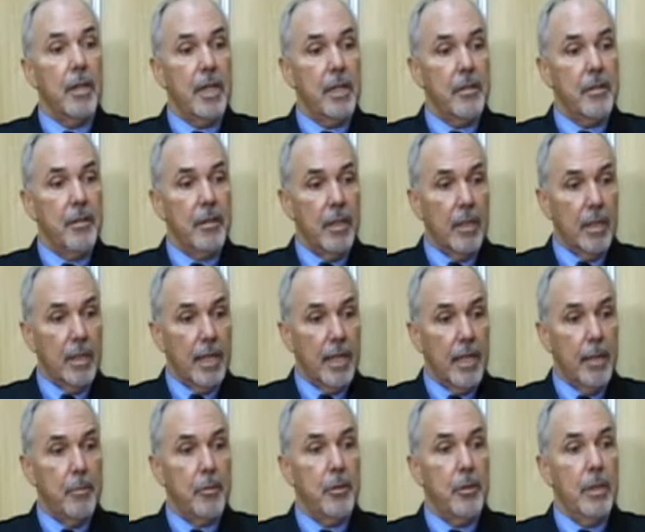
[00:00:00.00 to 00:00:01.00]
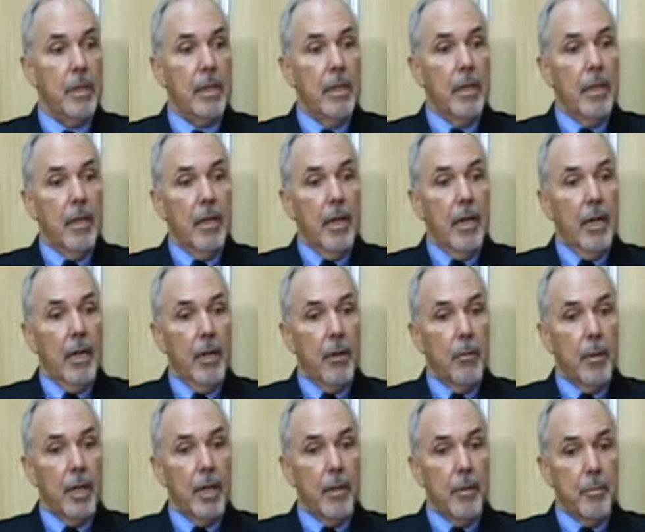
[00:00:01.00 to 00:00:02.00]
That's in the labs.
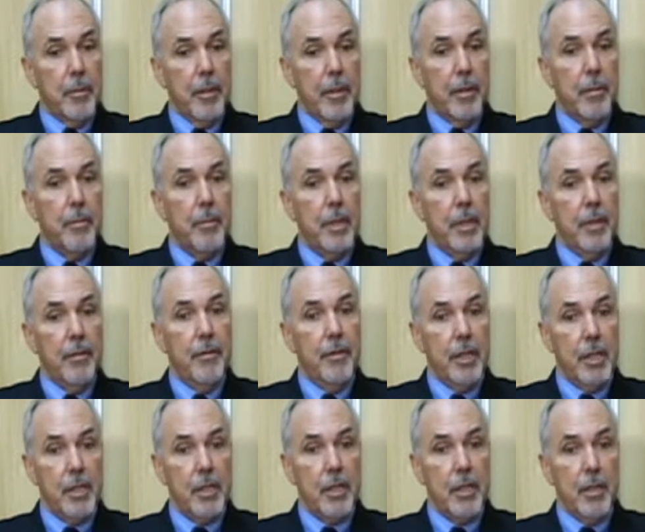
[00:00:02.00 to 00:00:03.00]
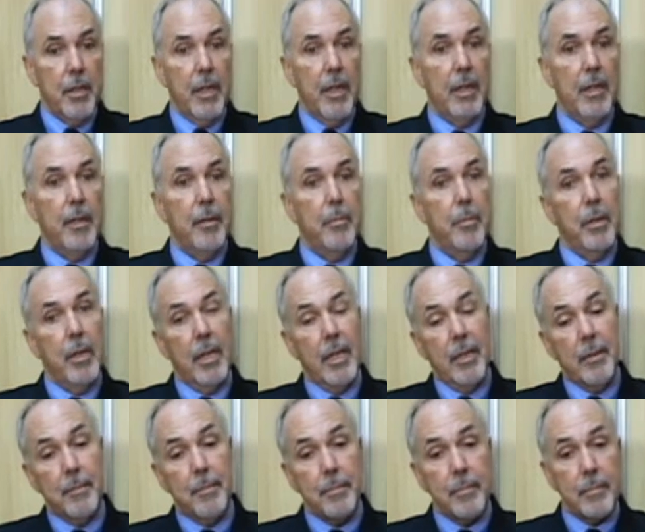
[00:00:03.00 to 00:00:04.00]
We hope to be finishing that up
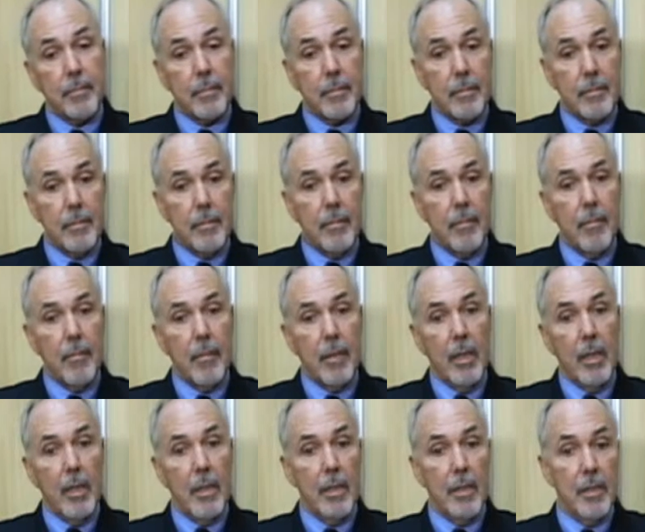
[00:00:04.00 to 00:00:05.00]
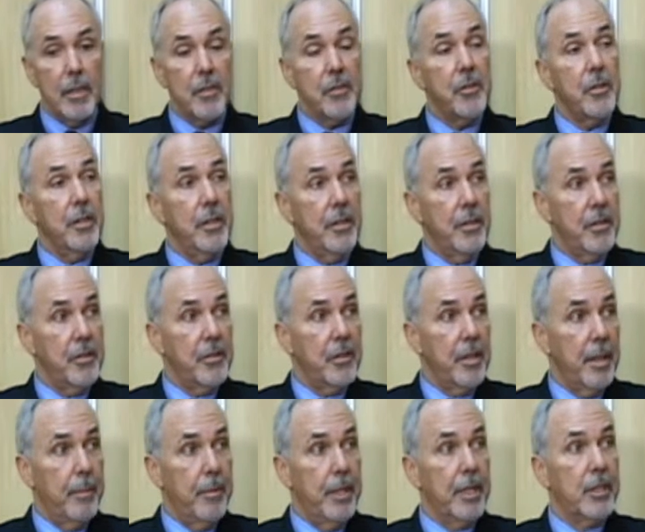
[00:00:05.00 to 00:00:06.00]
by this
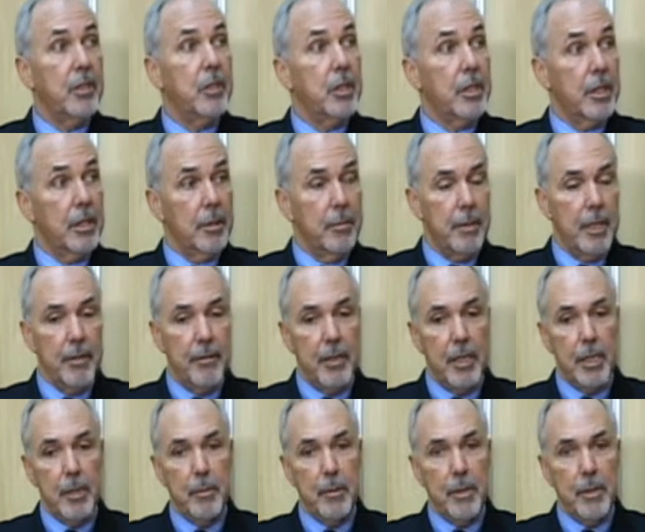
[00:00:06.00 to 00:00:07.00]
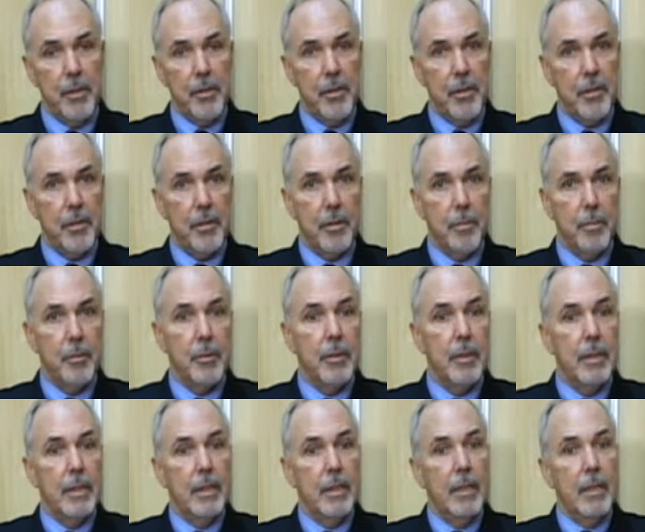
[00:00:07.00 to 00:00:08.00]
time next year. It'll be available in systems.